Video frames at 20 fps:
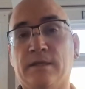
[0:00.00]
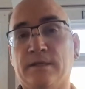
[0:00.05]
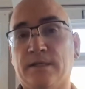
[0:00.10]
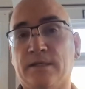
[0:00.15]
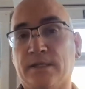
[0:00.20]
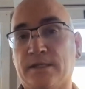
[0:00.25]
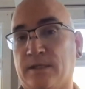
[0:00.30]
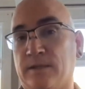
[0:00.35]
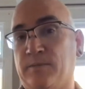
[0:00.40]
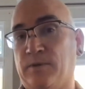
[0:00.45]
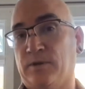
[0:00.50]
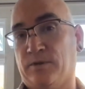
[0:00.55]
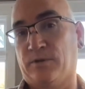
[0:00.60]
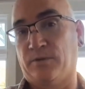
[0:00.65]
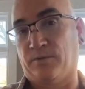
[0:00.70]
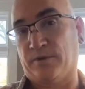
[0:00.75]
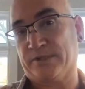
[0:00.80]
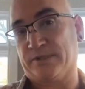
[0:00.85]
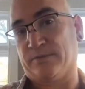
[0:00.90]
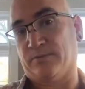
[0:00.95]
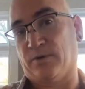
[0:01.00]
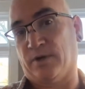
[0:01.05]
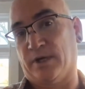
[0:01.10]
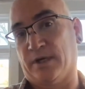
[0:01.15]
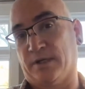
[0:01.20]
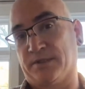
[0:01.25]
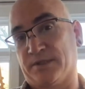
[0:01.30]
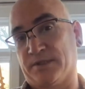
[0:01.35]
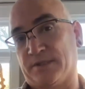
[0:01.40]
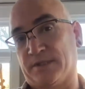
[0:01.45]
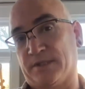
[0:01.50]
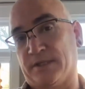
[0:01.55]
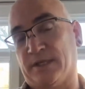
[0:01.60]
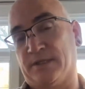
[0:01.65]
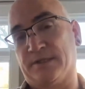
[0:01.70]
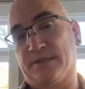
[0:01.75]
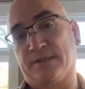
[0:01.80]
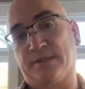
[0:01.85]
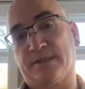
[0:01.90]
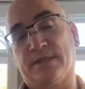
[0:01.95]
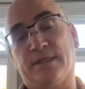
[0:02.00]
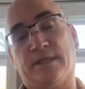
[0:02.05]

sleeping with the wisdom wands is